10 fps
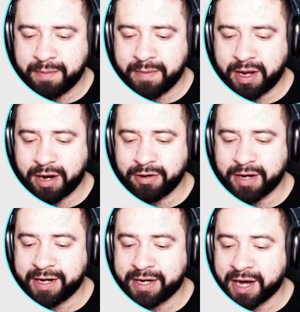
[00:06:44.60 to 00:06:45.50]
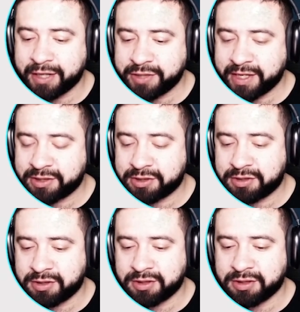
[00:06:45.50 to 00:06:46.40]
Airline contracts
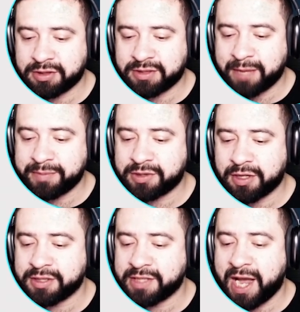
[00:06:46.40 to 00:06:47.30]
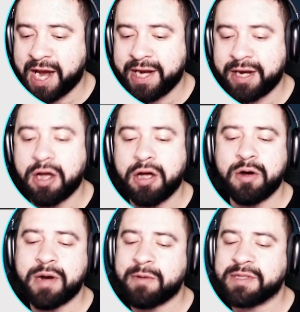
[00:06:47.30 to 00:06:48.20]
type stars added.
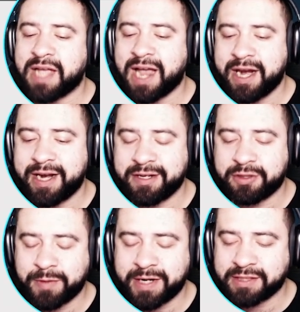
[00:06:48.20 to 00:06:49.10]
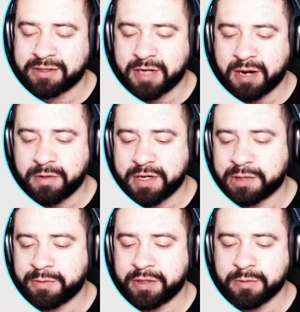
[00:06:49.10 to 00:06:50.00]
Oh, that was added in 3.0.1.
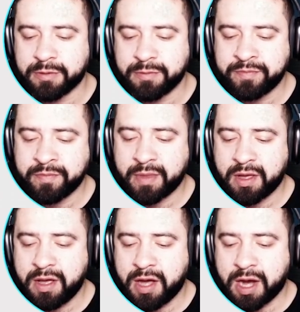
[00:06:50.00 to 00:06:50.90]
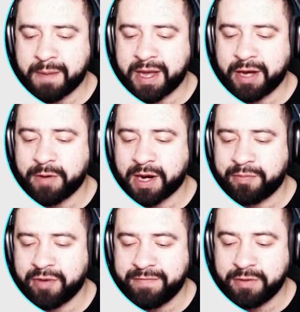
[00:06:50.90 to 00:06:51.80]
That's pretty cool. Incorrect
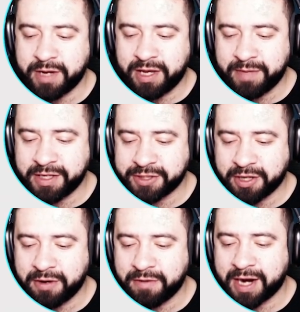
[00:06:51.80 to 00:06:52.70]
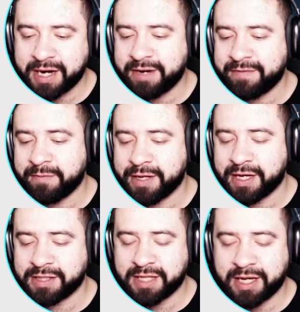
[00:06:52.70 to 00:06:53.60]
preview image. Oh, I didn't even
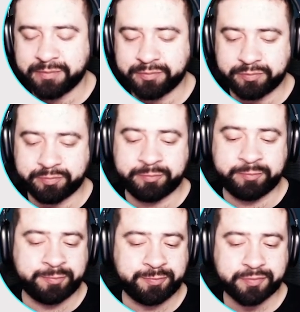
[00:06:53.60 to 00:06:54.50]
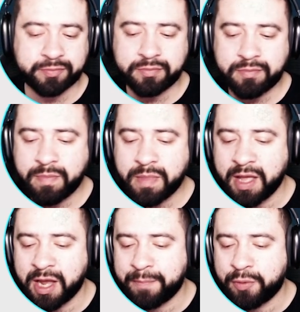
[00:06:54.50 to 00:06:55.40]
realize that.
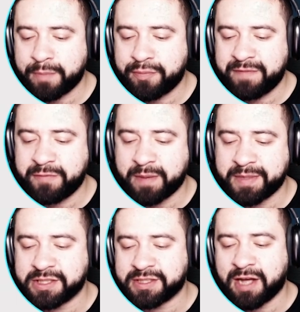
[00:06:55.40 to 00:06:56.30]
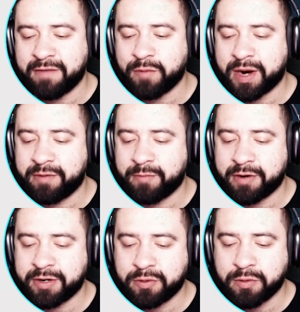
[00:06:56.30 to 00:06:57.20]
Airport preview images now have
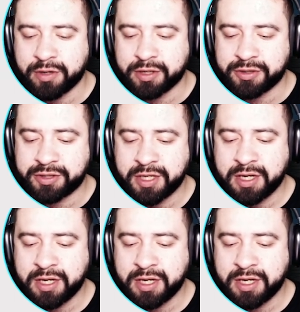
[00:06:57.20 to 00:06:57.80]
rounded corners.